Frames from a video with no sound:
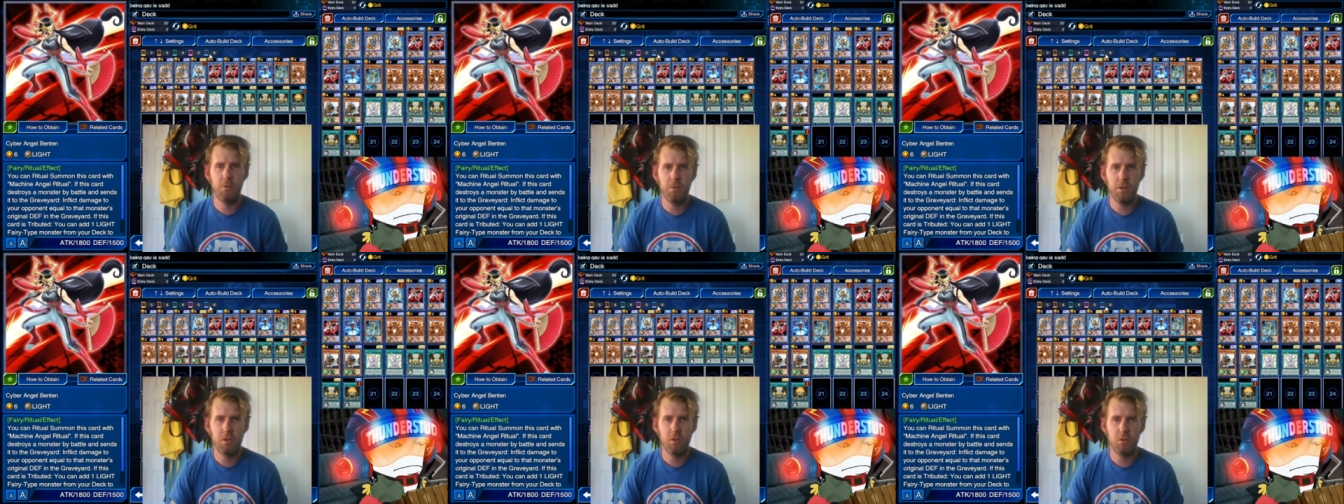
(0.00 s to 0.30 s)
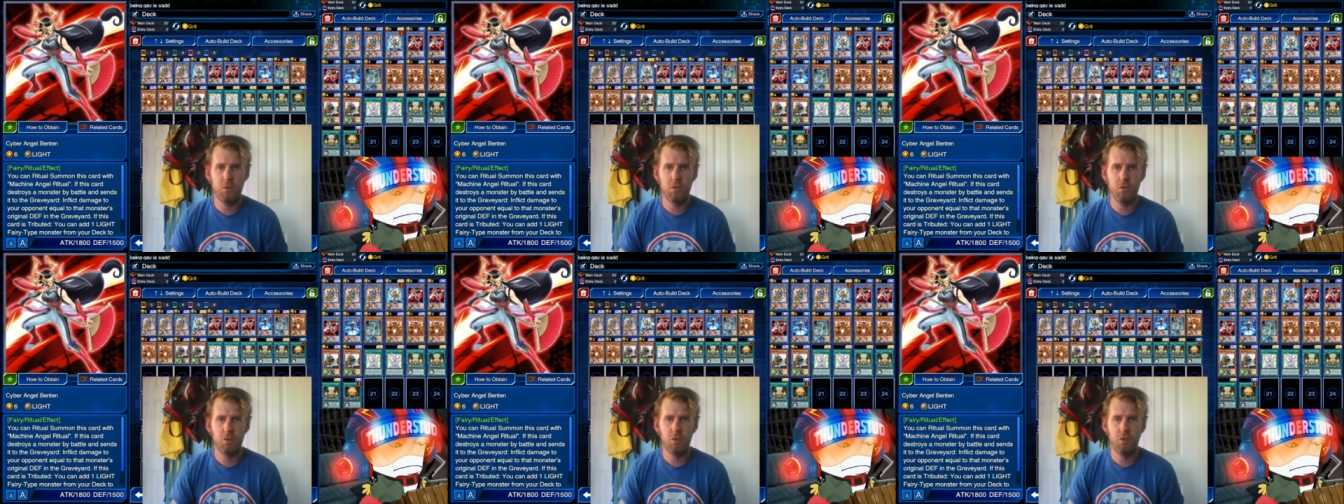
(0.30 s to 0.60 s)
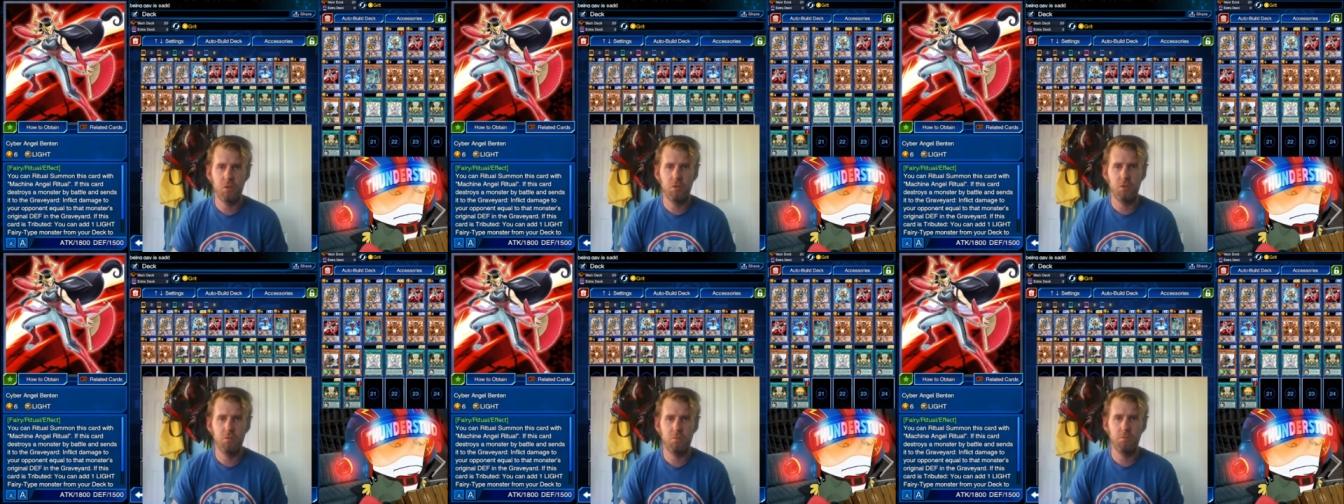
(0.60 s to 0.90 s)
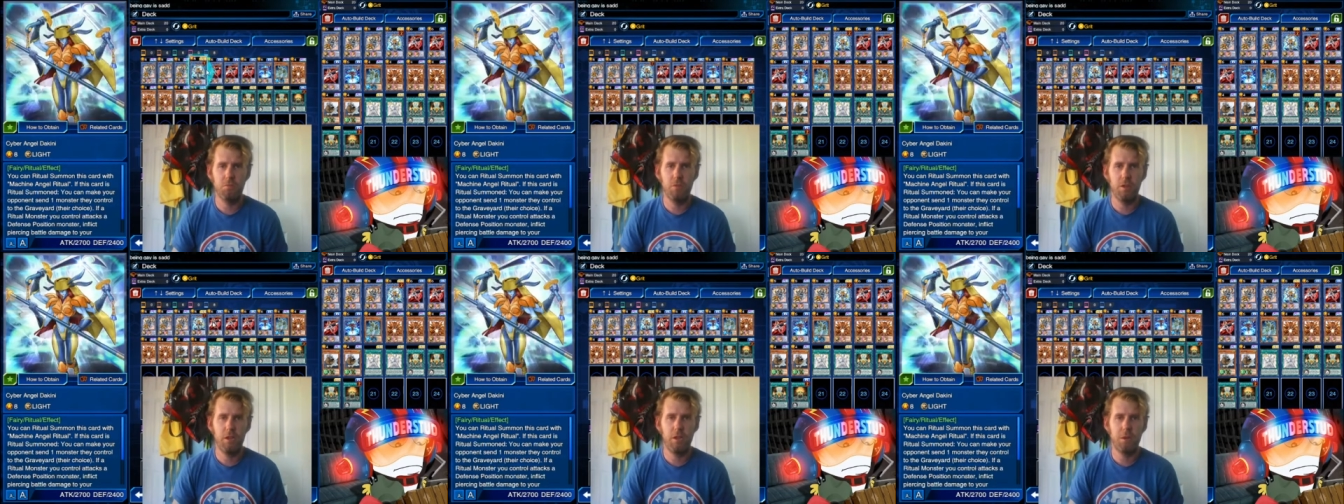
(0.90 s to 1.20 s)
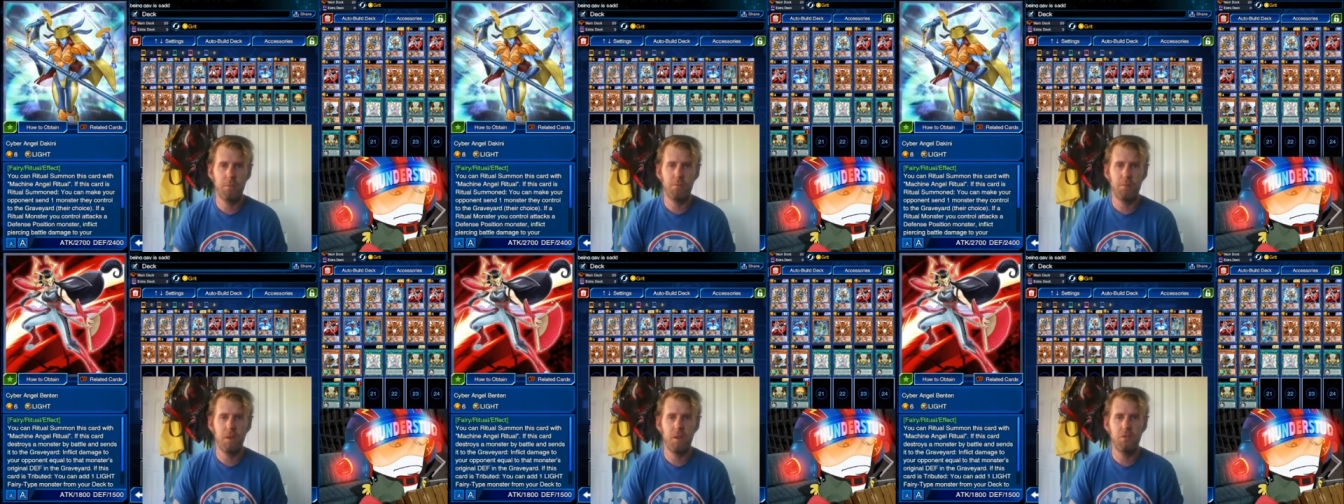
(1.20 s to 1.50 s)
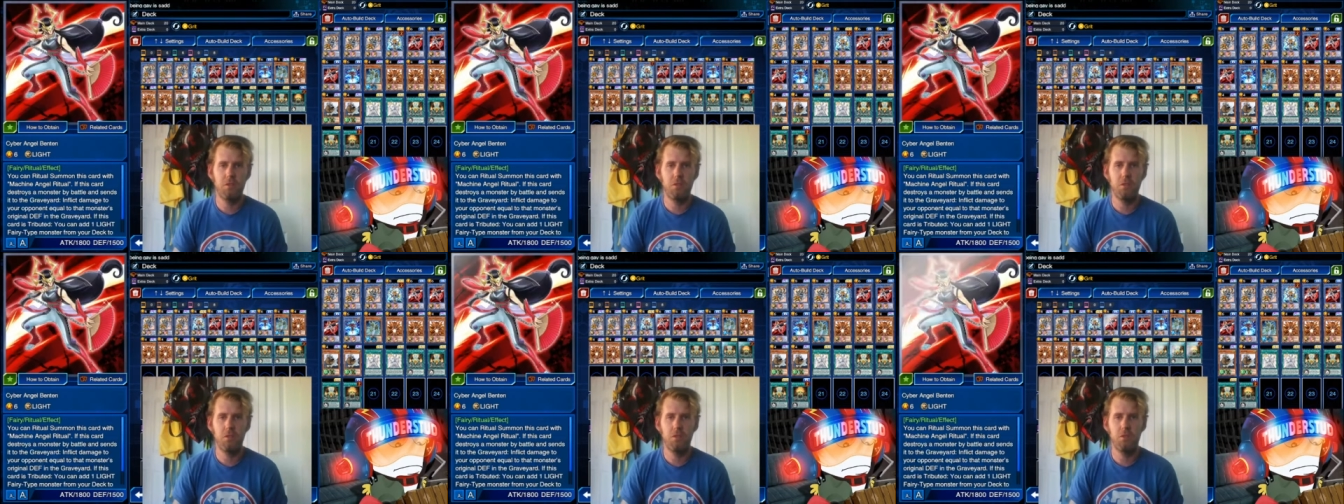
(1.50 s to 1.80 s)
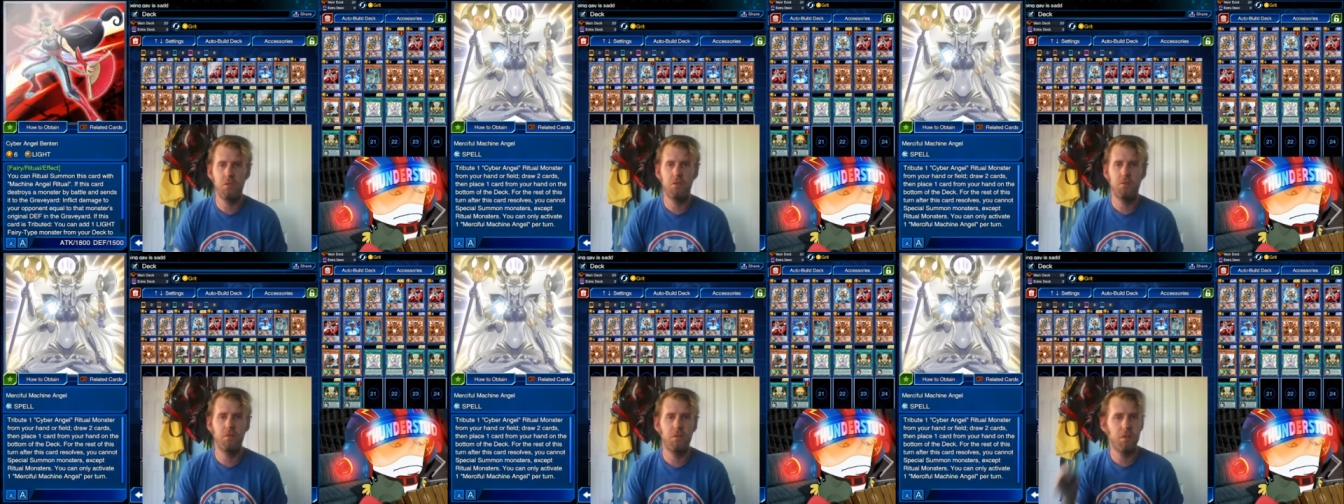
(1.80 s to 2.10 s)
ritual. So it's really a plus
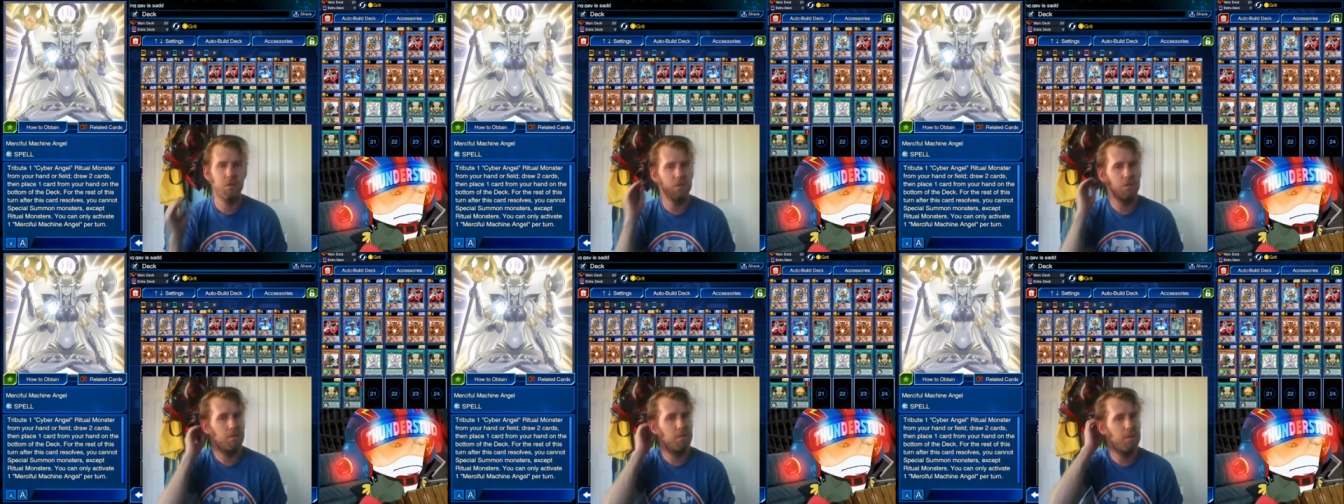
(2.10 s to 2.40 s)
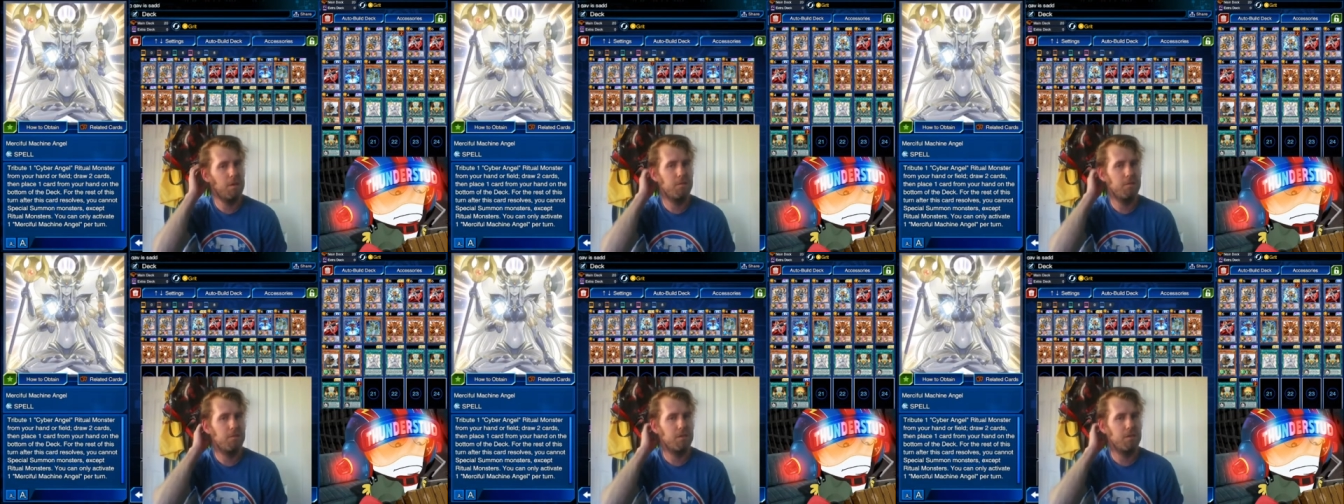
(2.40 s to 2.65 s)
two for this one,